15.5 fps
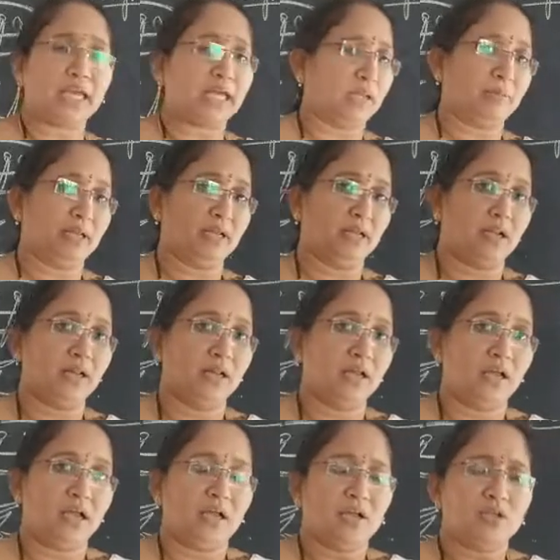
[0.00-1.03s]
animal.
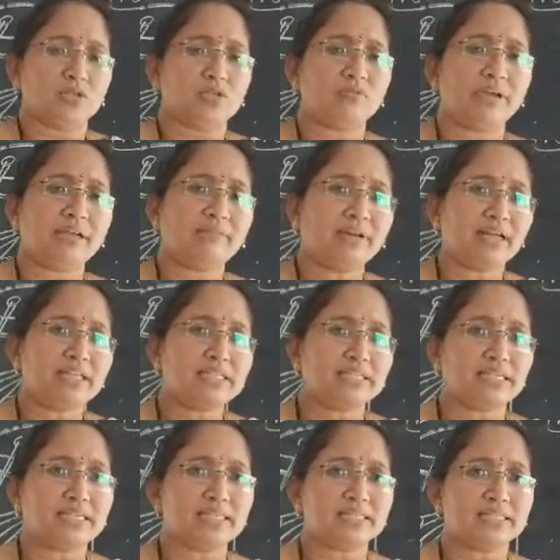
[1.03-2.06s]
So when once
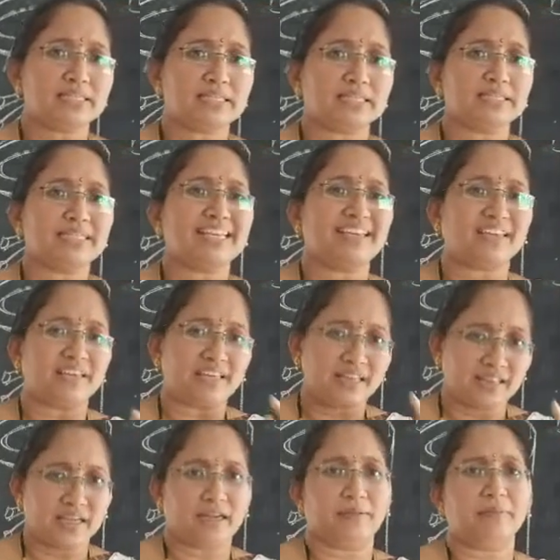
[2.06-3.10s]
he is taking
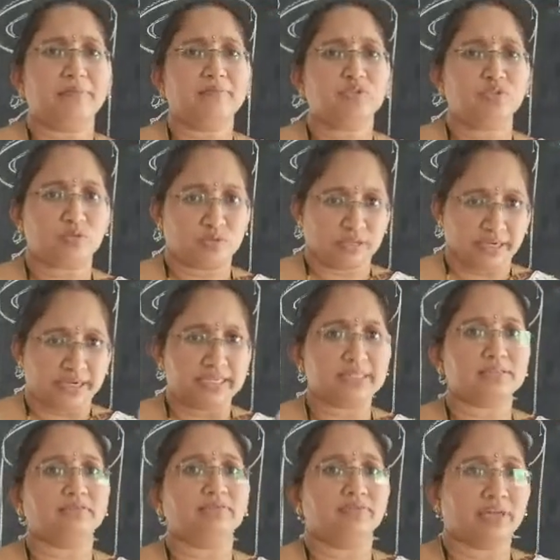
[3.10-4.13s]
them to
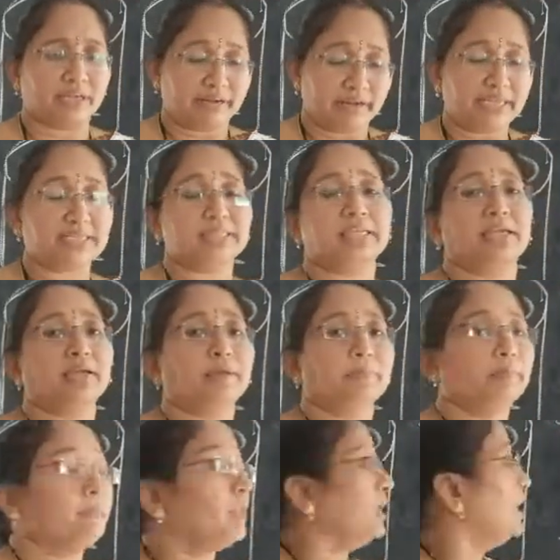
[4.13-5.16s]
graze, for
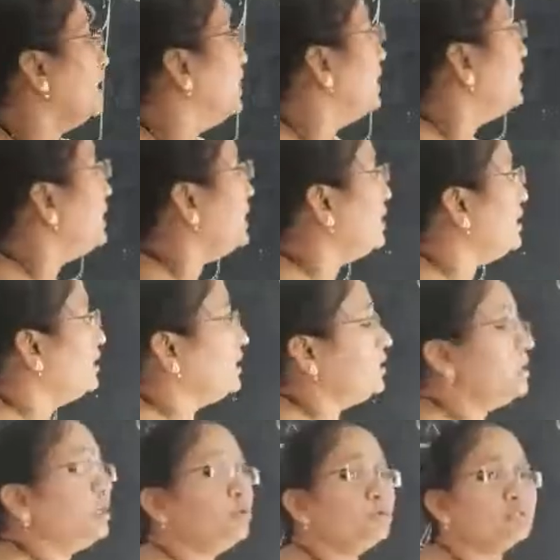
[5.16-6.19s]
grazing,
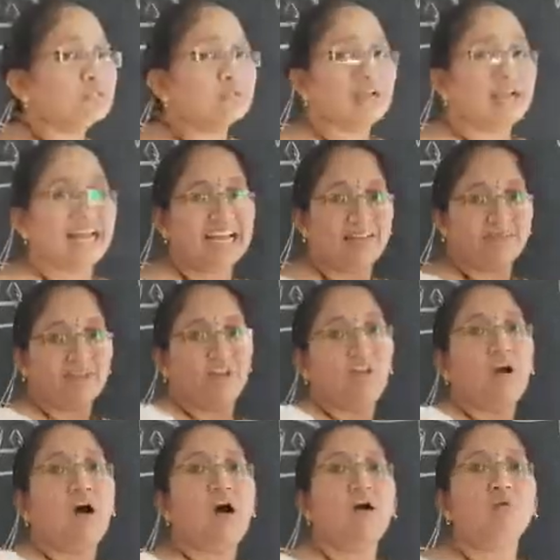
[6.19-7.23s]
he used to have the
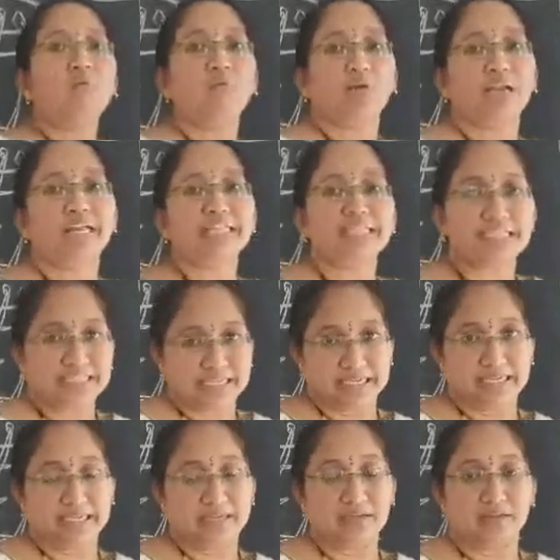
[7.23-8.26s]
long wooden
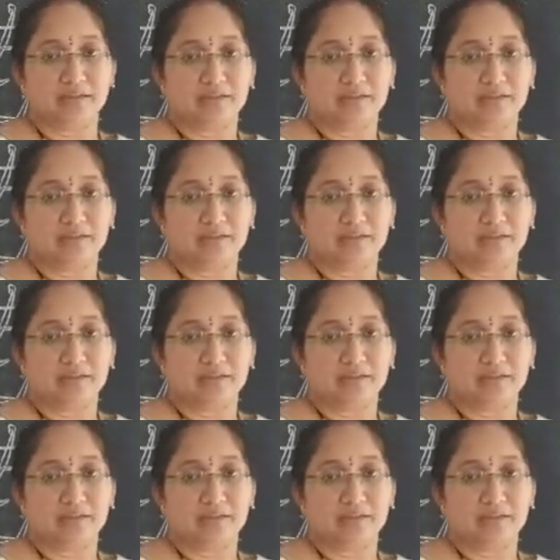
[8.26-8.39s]
stick.